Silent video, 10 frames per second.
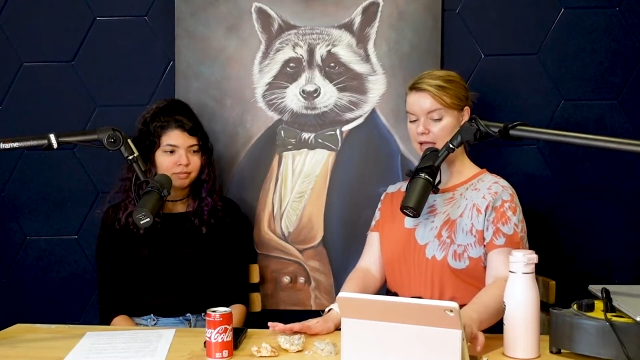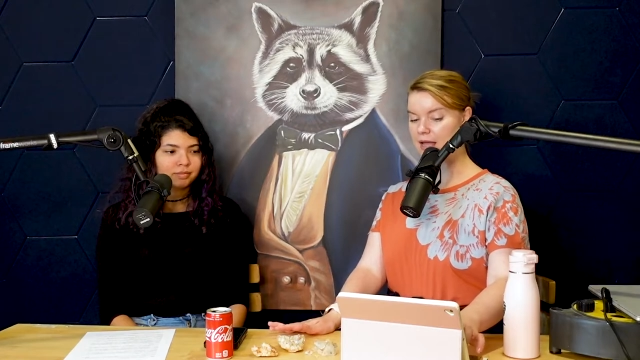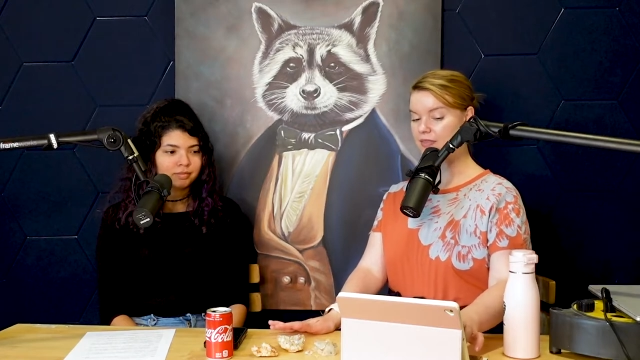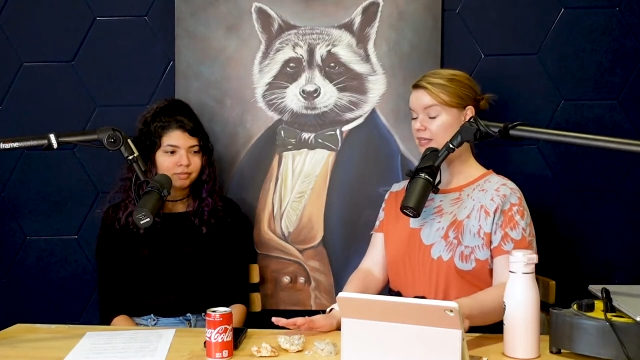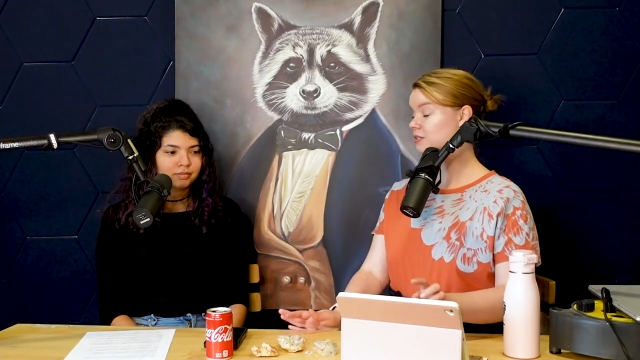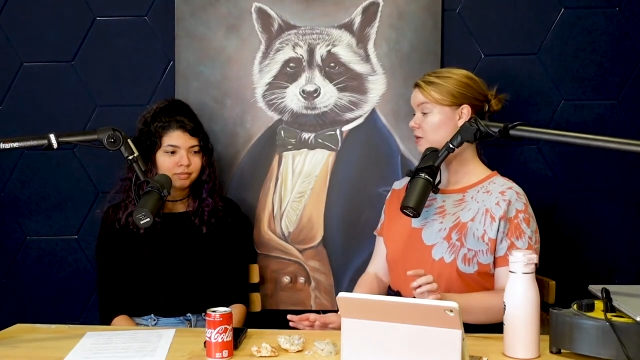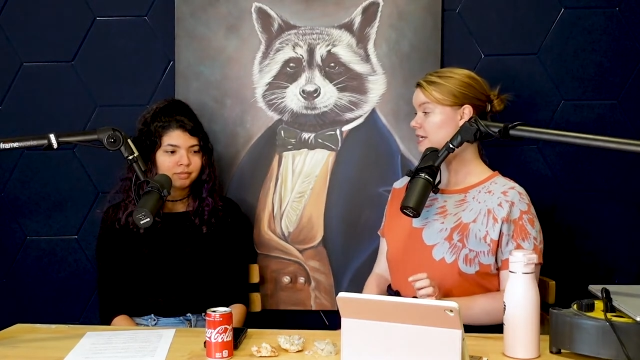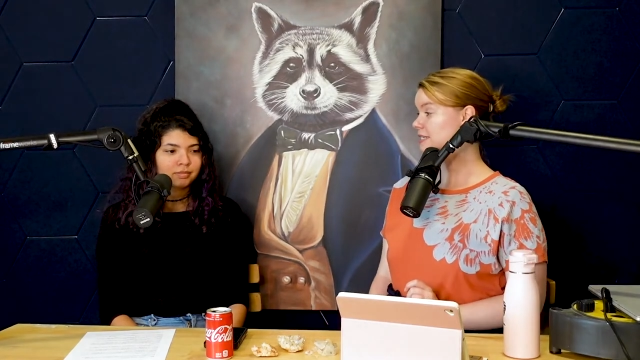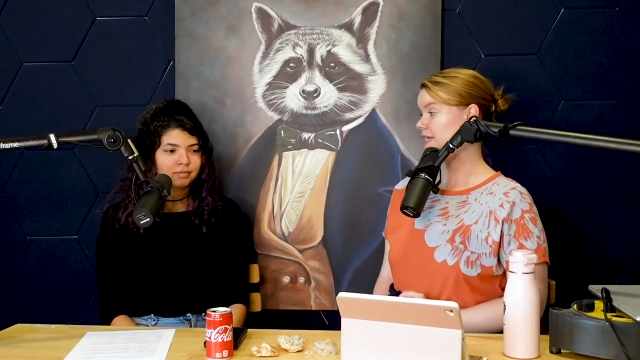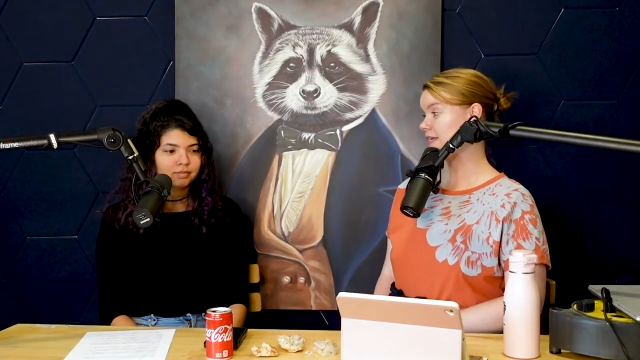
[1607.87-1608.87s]
Speaker 1: yeah, that's
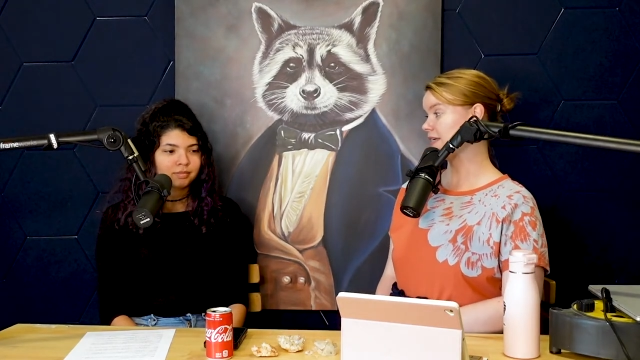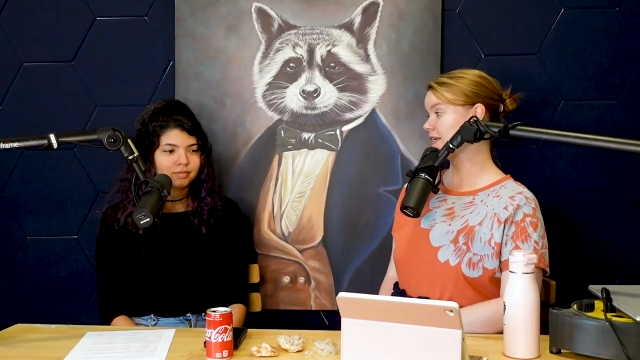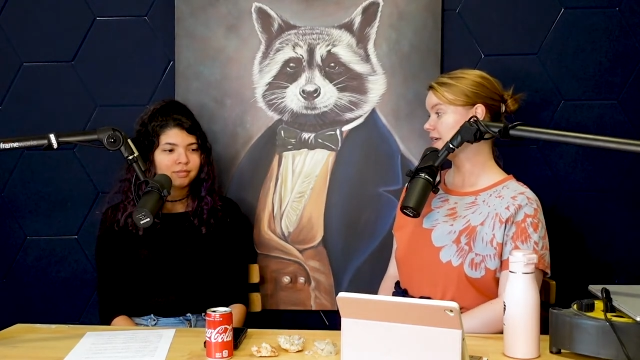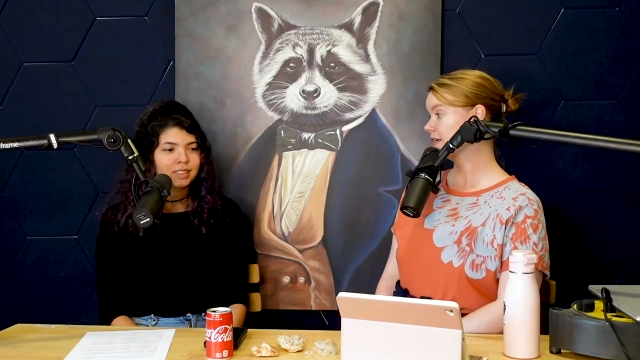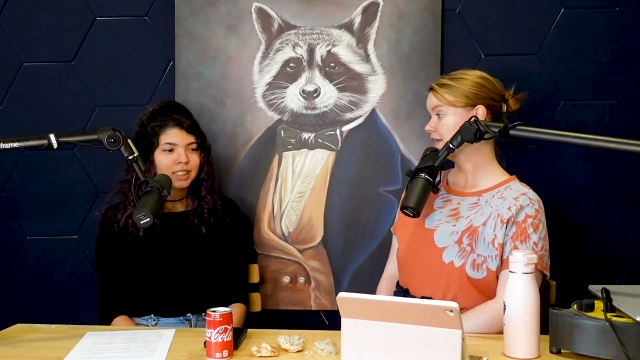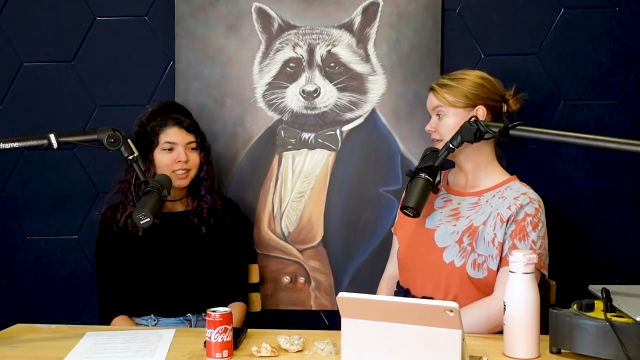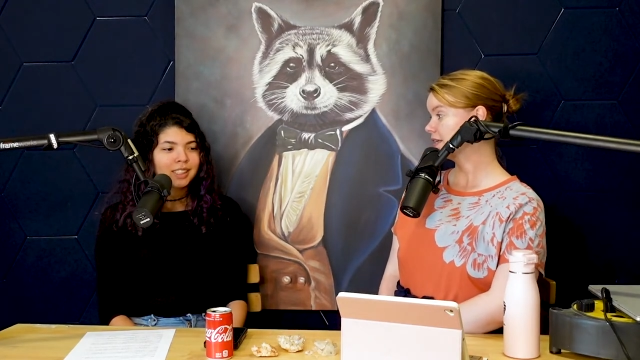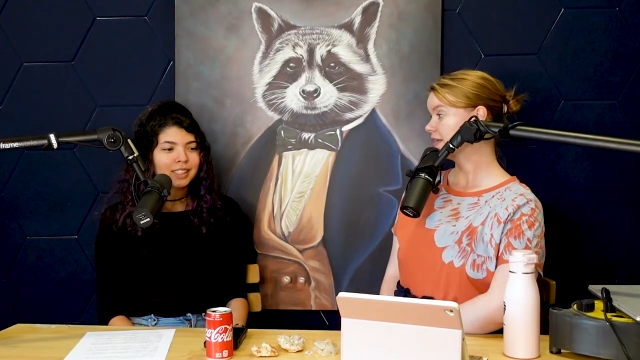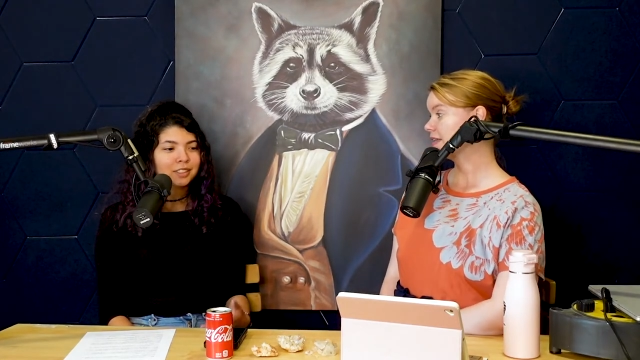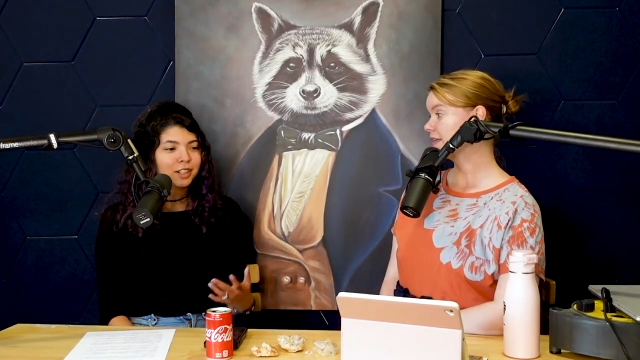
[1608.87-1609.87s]
crazy.
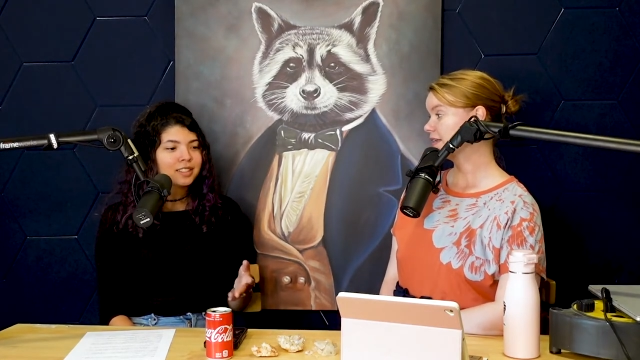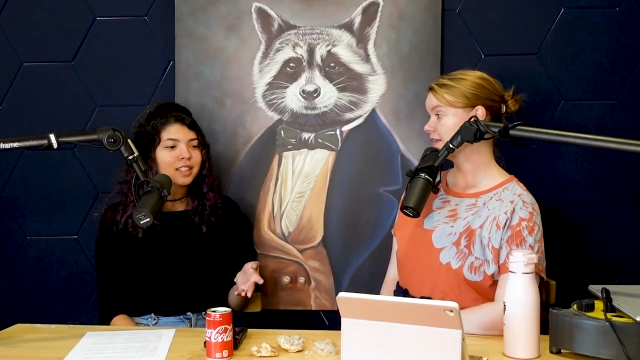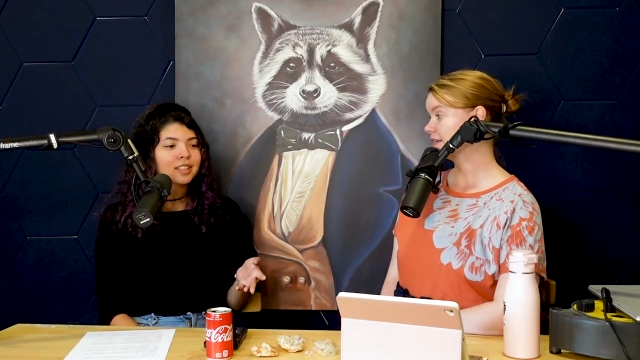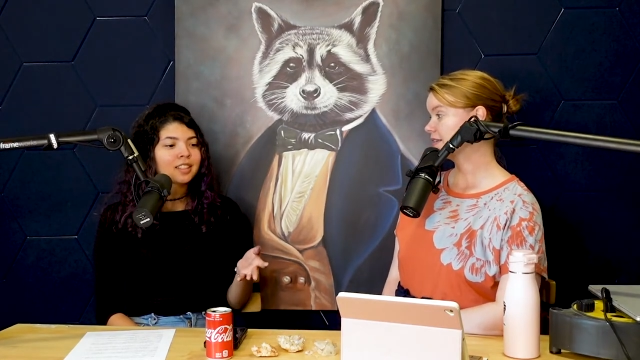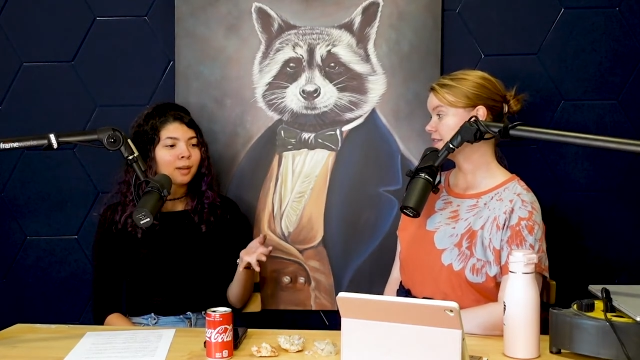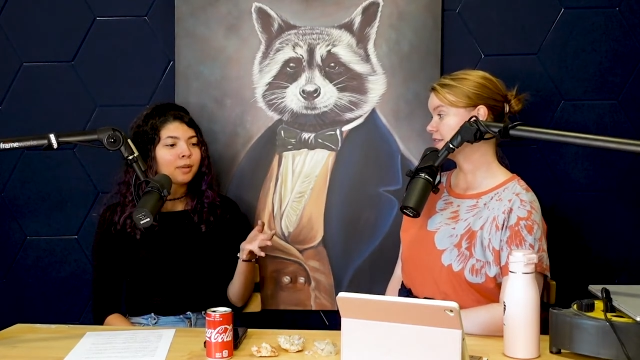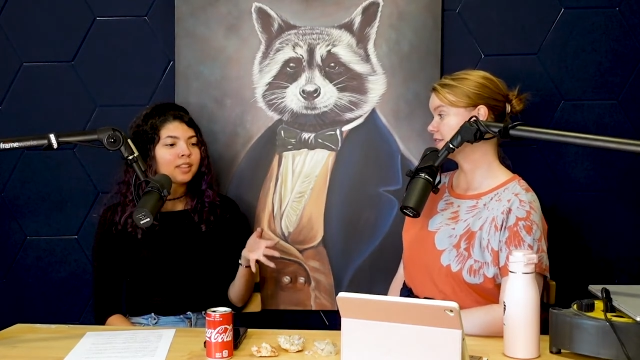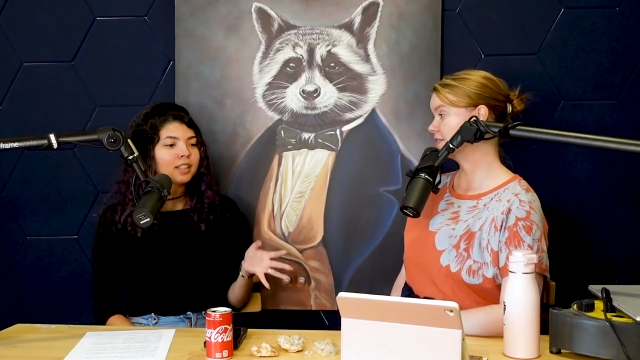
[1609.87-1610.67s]
It's
Speaker 2: crazy because some of